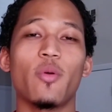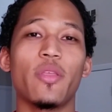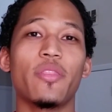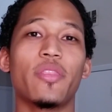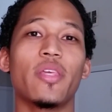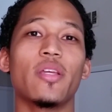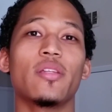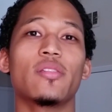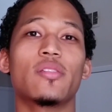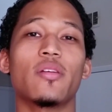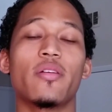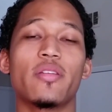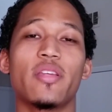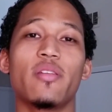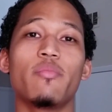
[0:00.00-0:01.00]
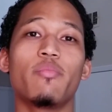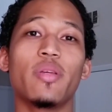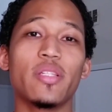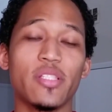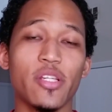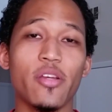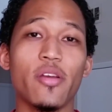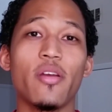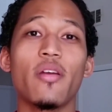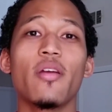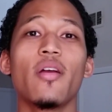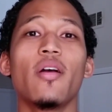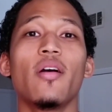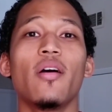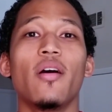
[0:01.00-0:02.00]
when things start getting busier,
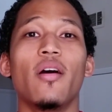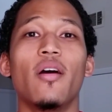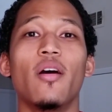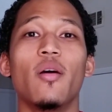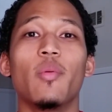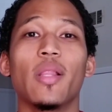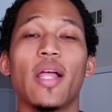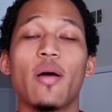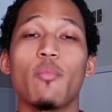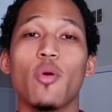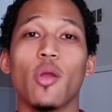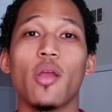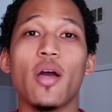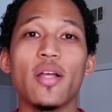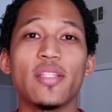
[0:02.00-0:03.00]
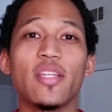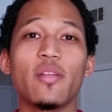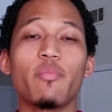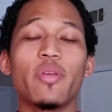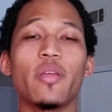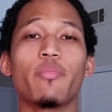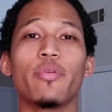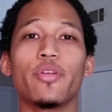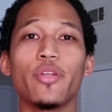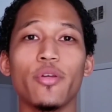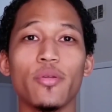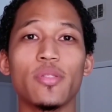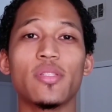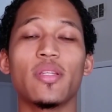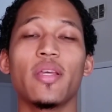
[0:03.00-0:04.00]
a lot more content being
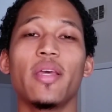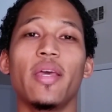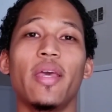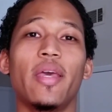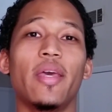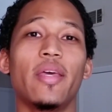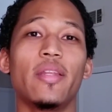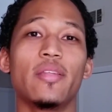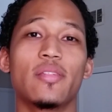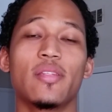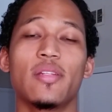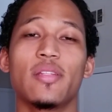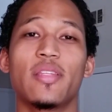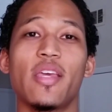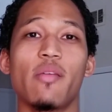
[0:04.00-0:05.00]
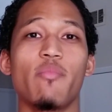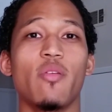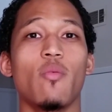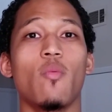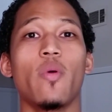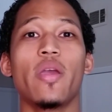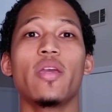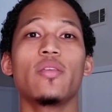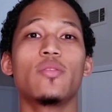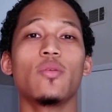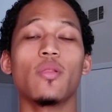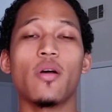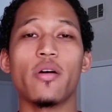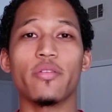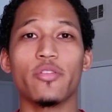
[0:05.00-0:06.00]
produced, and it's gonna take me way too
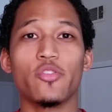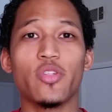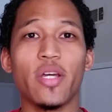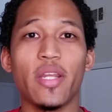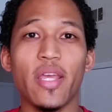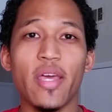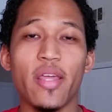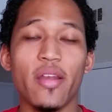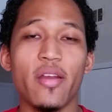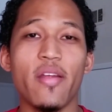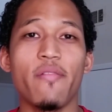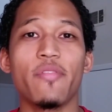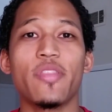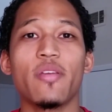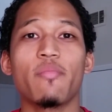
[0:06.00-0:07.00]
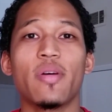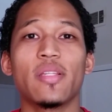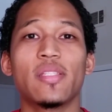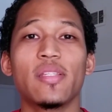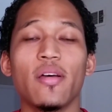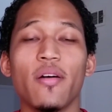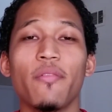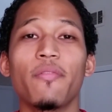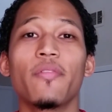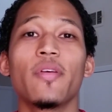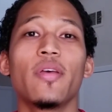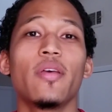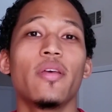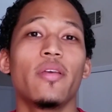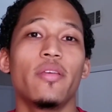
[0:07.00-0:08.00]
long to try to edit everything myself.
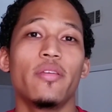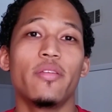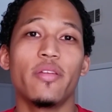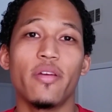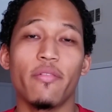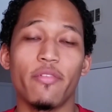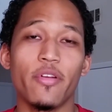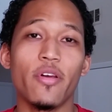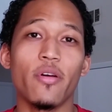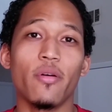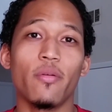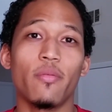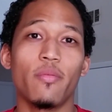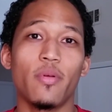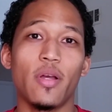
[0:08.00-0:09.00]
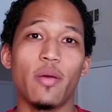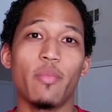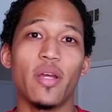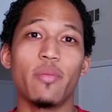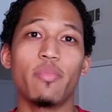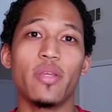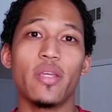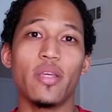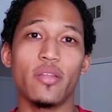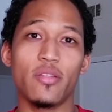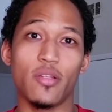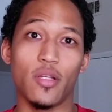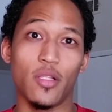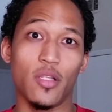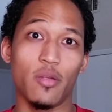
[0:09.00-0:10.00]
You never know, I might be hitting
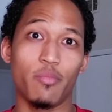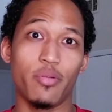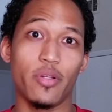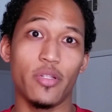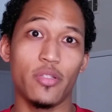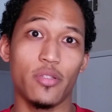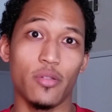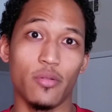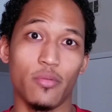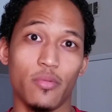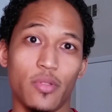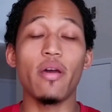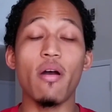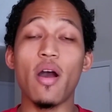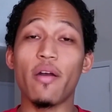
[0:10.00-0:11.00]
y'all up pretty soon. Now,